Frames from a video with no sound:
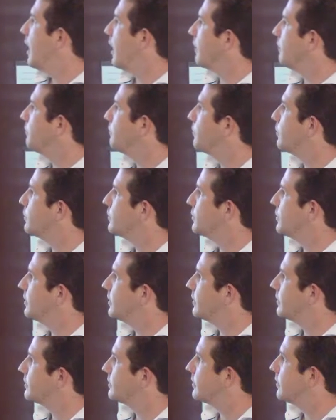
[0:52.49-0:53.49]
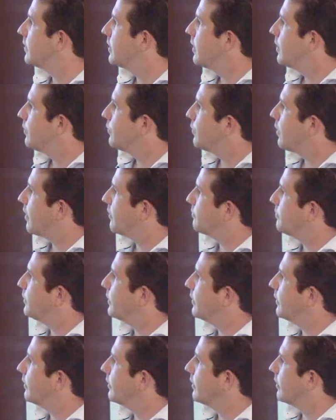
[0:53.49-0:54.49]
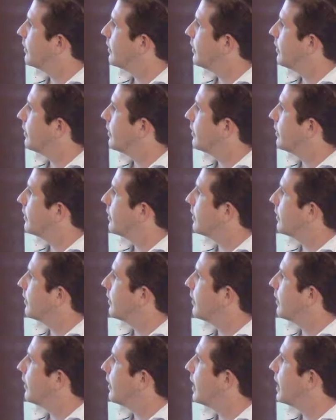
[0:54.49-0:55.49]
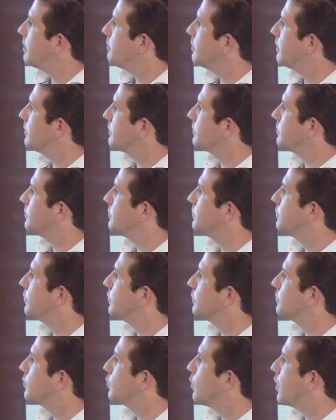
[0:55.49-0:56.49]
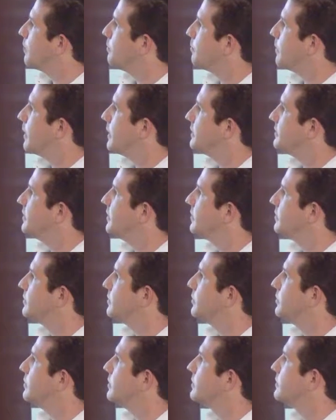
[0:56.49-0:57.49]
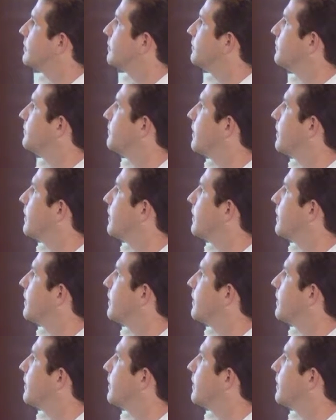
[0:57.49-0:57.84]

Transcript: And in four years, we have been uh, able to form one PhD student and